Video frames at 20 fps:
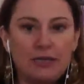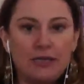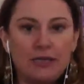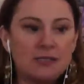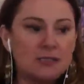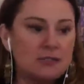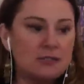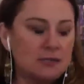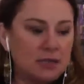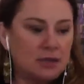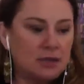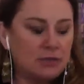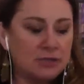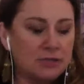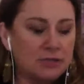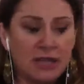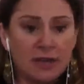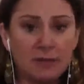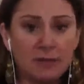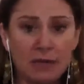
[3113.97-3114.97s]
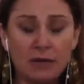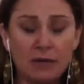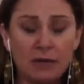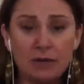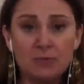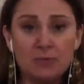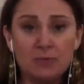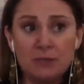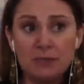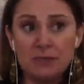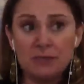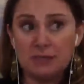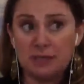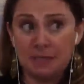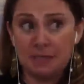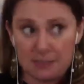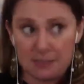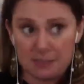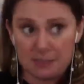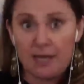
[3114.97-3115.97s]
It's it's not a marriage, but
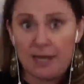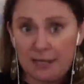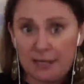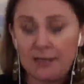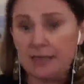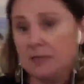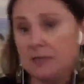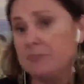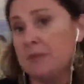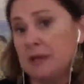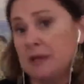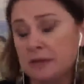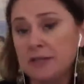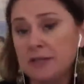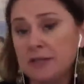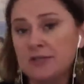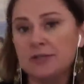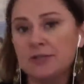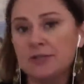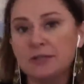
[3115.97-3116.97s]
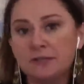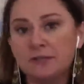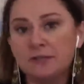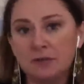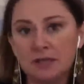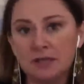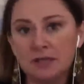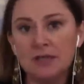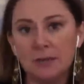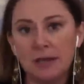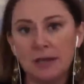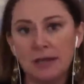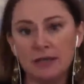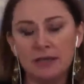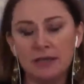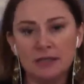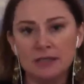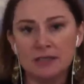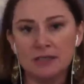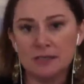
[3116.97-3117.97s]
it's kind of like a marriage if you think about
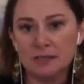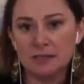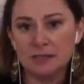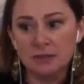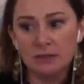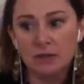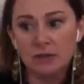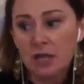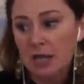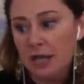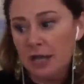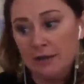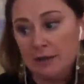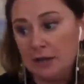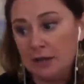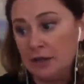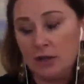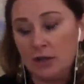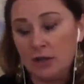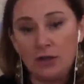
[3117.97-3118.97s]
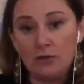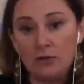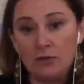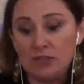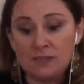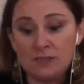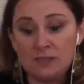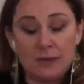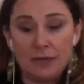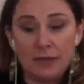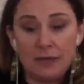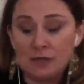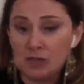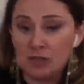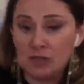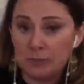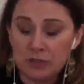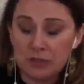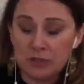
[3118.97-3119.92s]
it. It's still you're spending so much